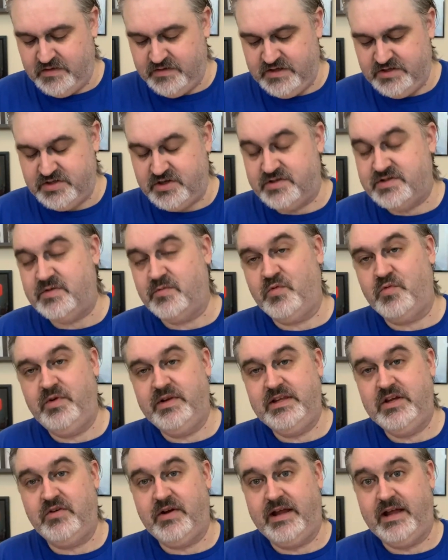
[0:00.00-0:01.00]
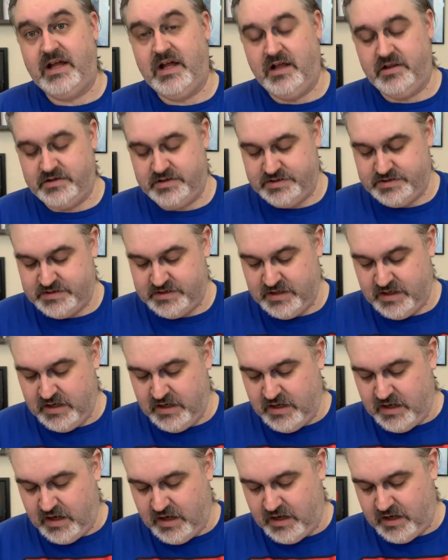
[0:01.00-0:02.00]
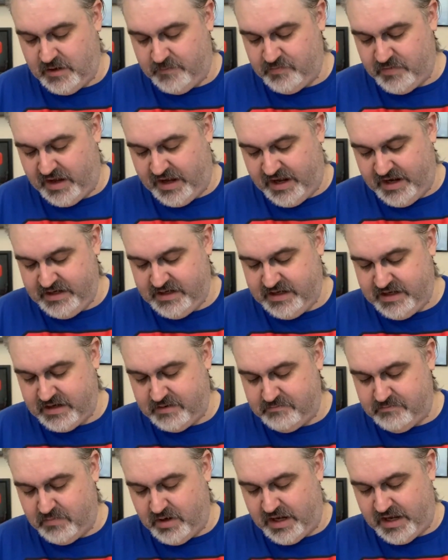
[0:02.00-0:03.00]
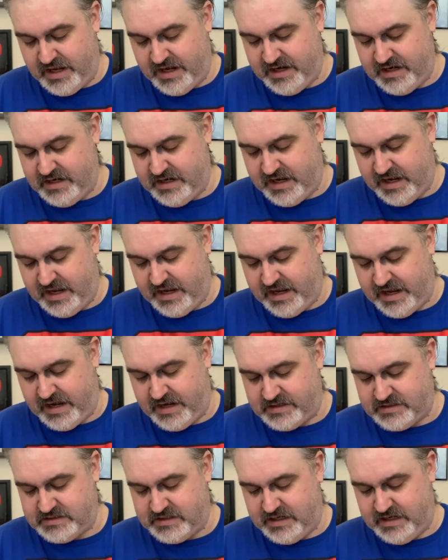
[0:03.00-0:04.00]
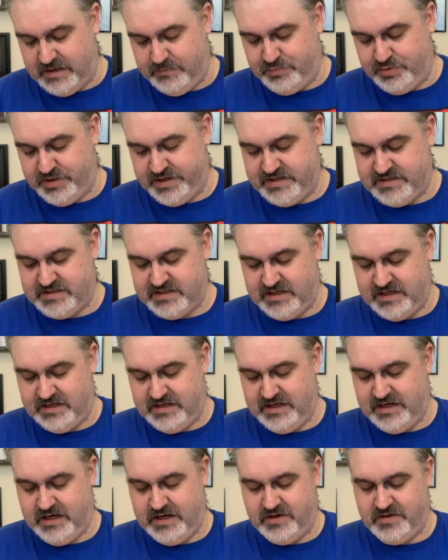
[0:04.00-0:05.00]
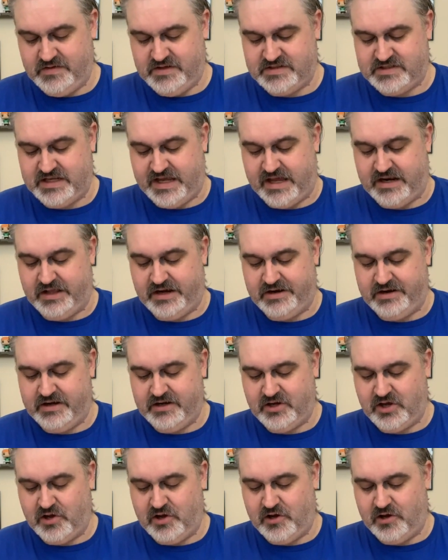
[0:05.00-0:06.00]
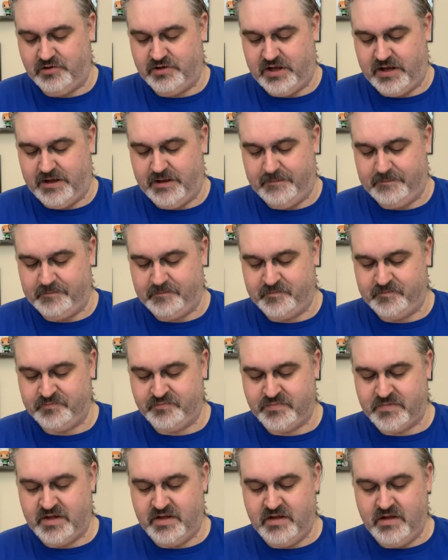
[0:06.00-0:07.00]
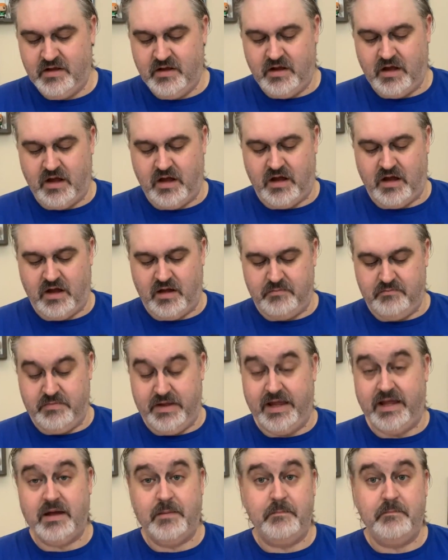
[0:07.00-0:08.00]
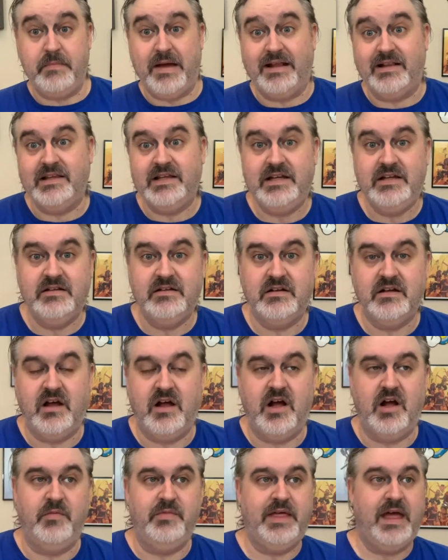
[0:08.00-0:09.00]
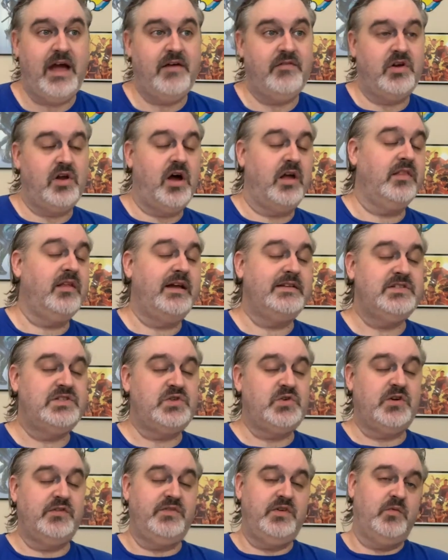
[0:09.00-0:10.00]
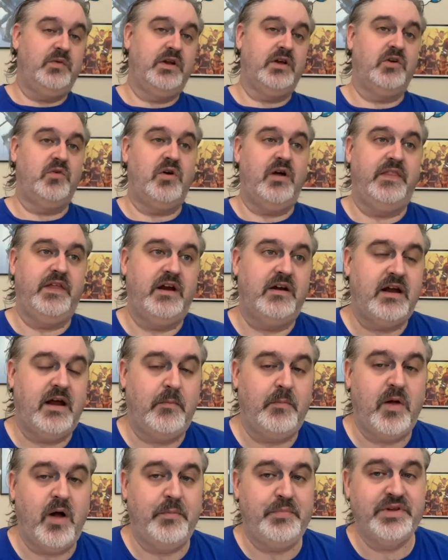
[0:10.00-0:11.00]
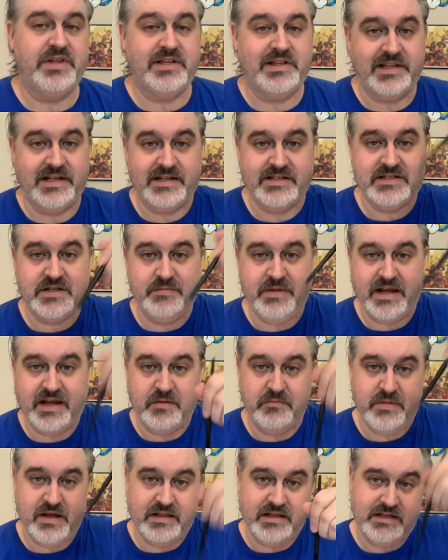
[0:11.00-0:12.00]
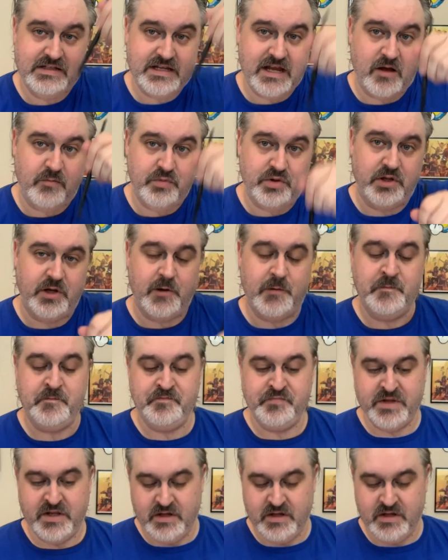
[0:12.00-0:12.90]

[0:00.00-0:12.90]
These are some really great colors. Um, I get mine at a place in here in the Seattle area called um, uh, Makeup Medley. Um, they have an online store if you want to go on there. I'll, I'll put the link to Makeup Medley down below.